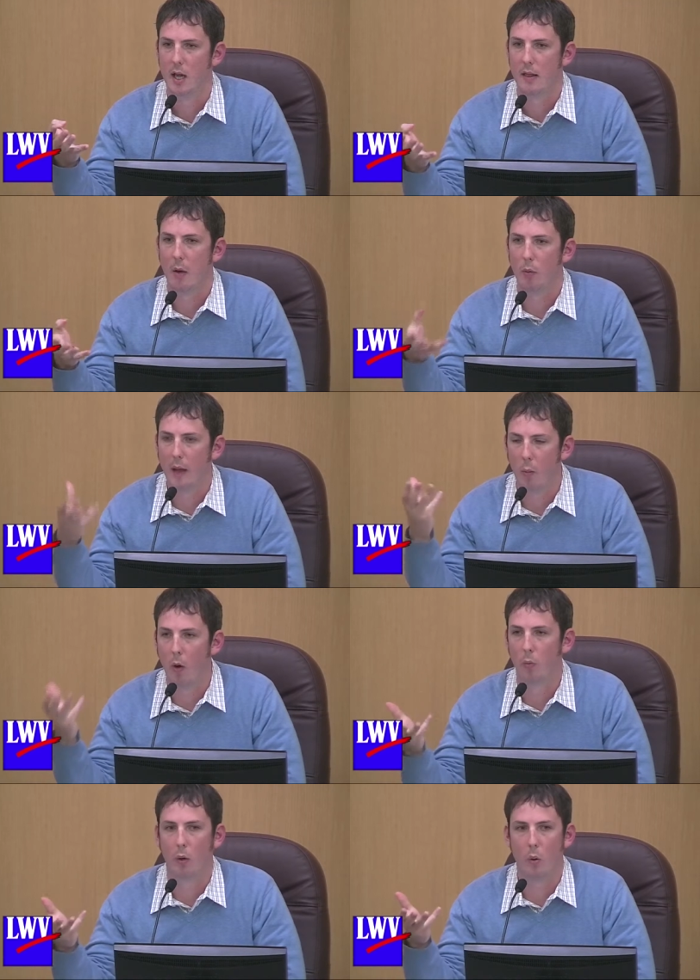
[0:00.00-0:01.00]
that, that
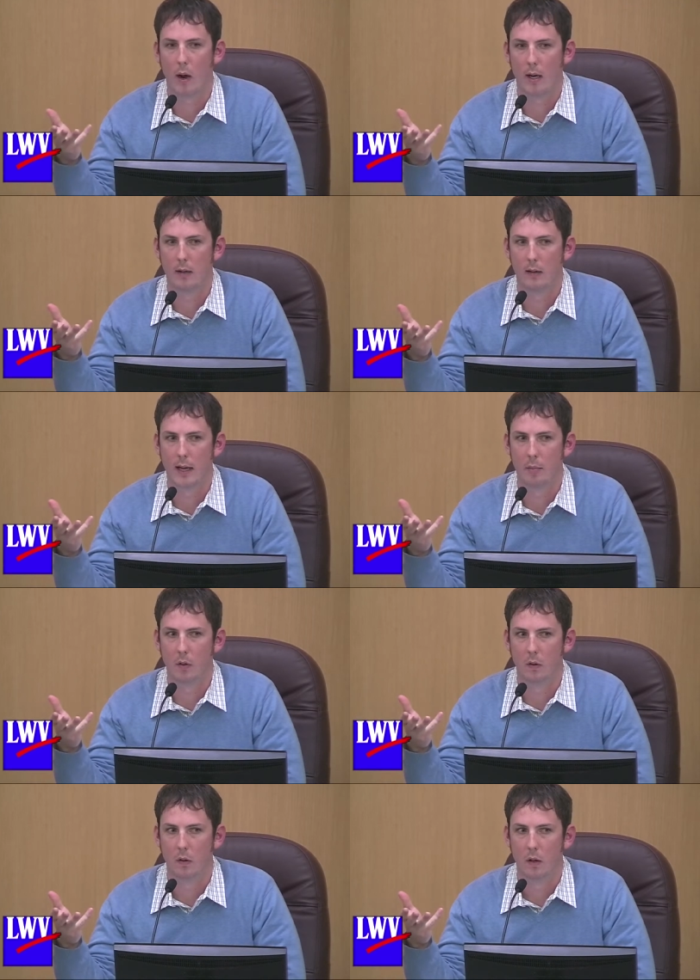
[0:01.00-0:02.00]
won't require a
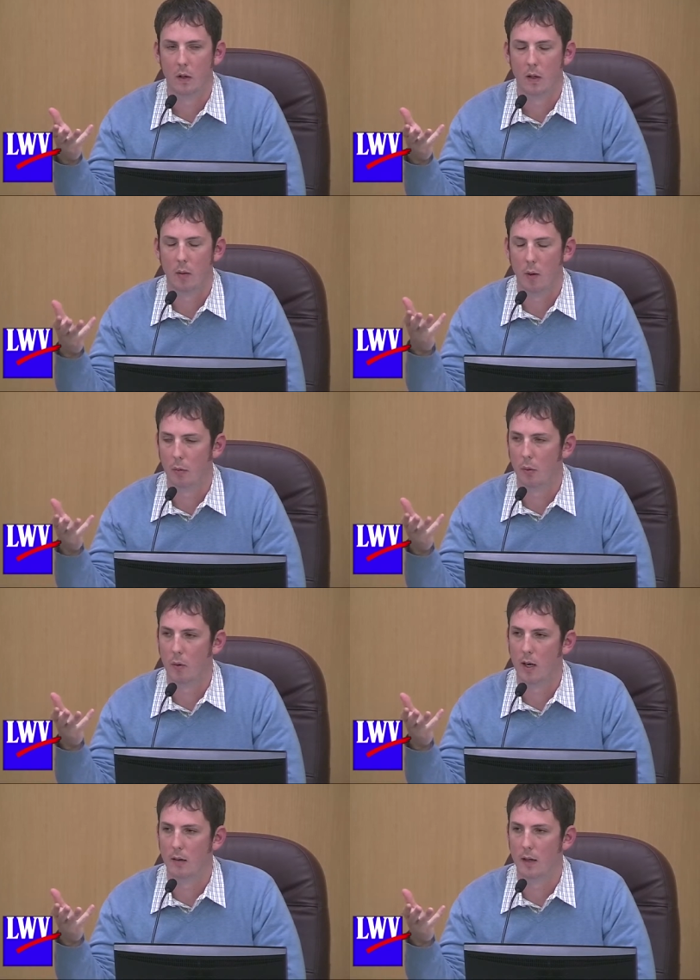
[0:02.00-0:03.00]
label that won't
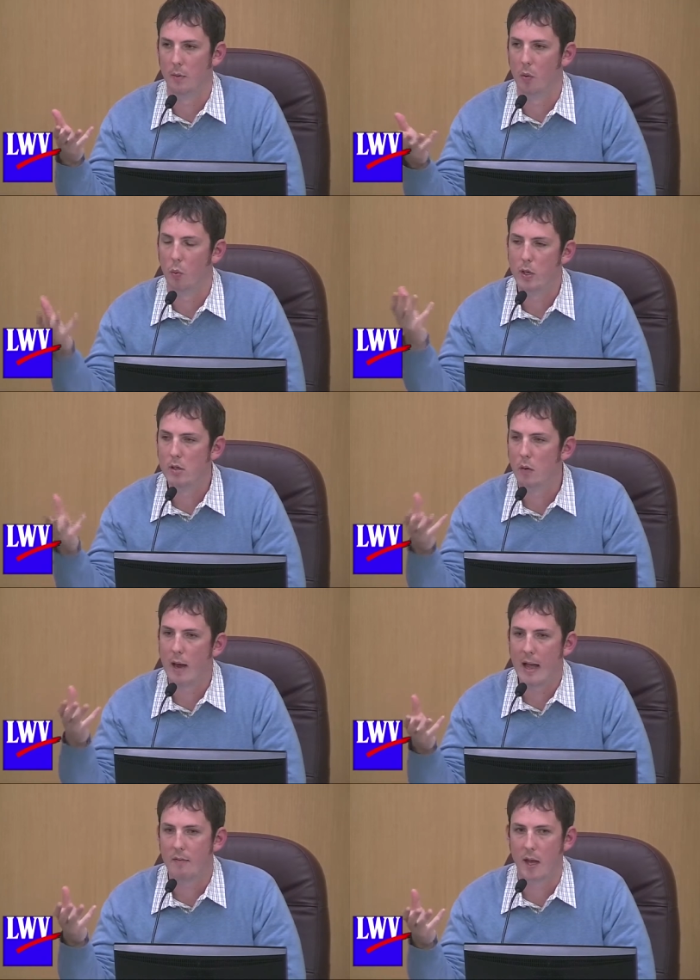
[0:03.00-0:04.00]
require label. We don't
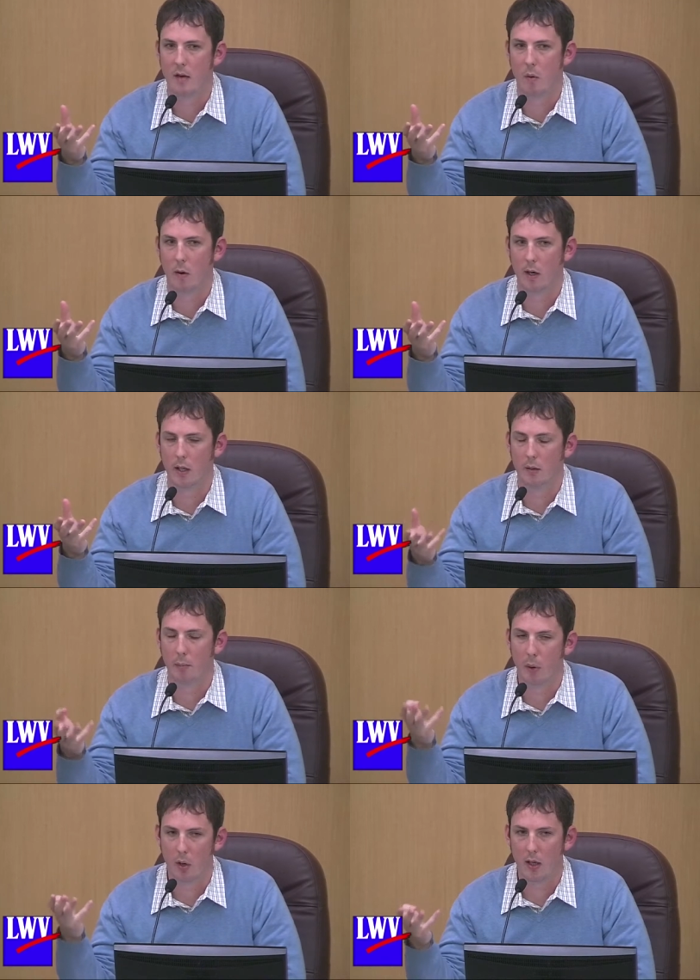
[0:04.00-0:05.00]
have that in Oregon. The
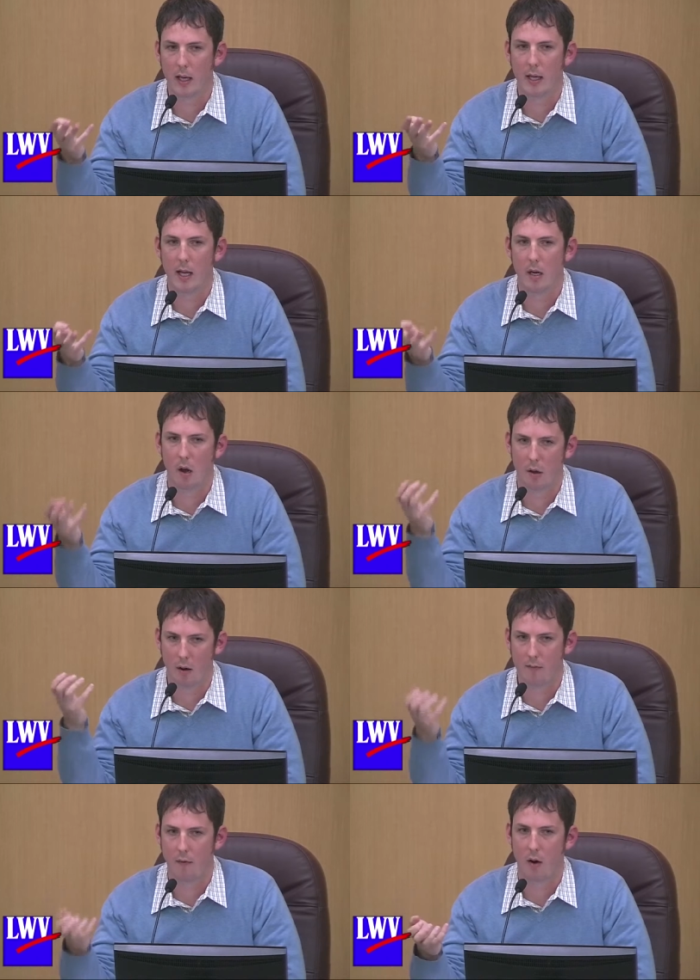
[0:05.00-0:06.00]
burden, again, on
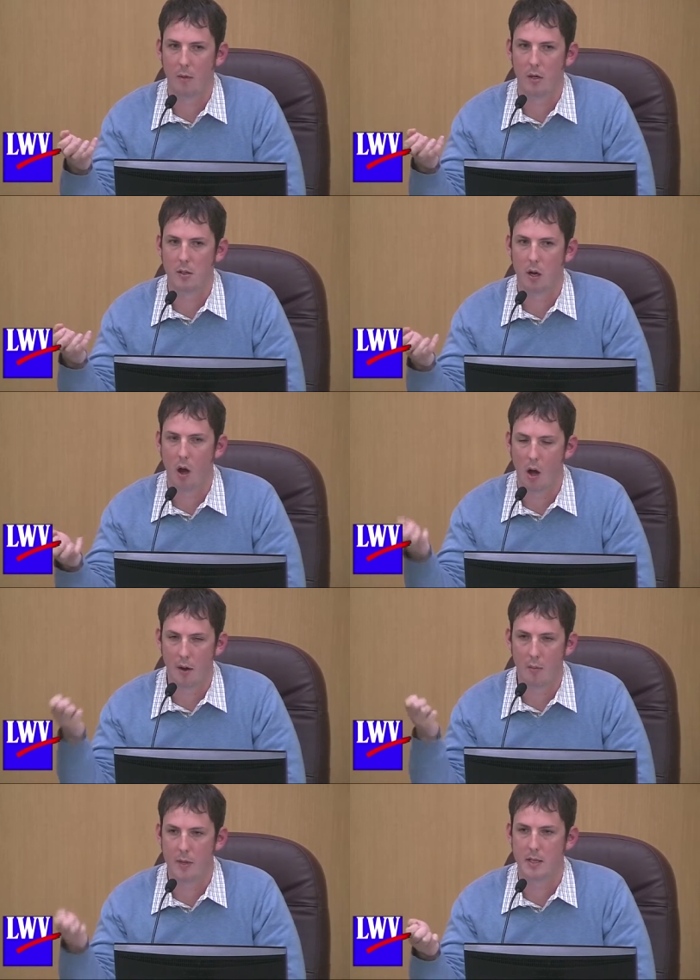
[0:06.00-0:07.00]
our farmers, on
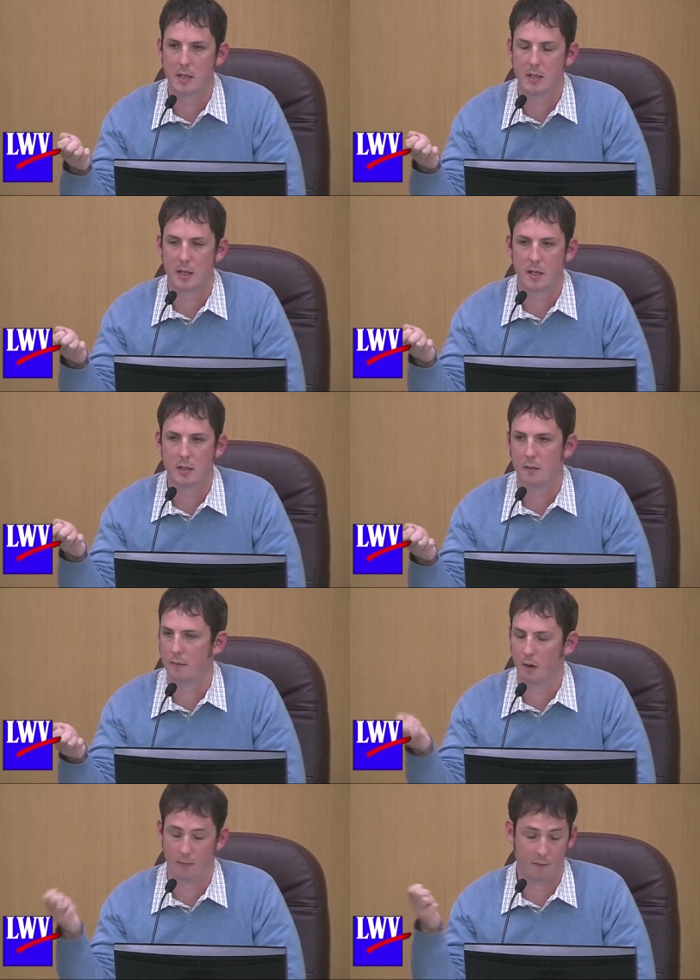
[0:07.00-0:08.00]
our businesses,
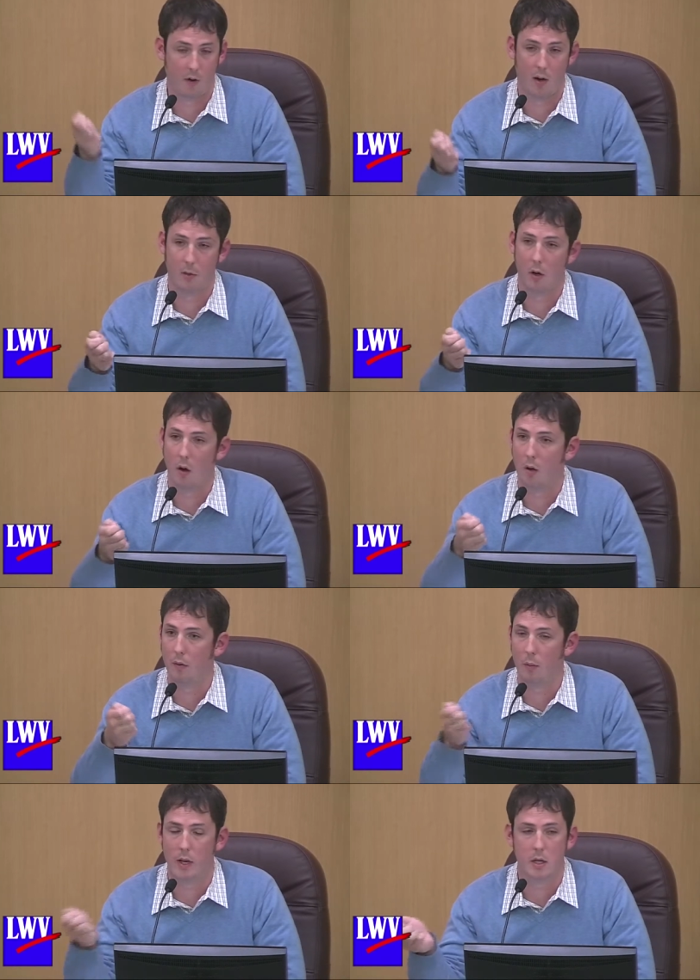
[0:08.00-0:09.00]
from farmer all
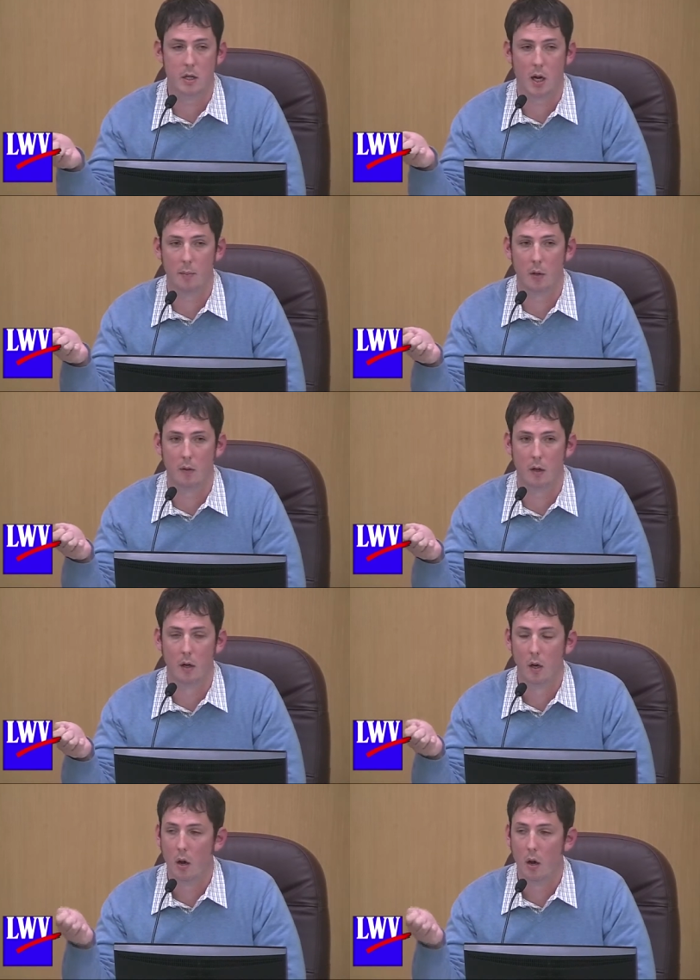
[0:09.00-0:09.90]
the way to shop owner,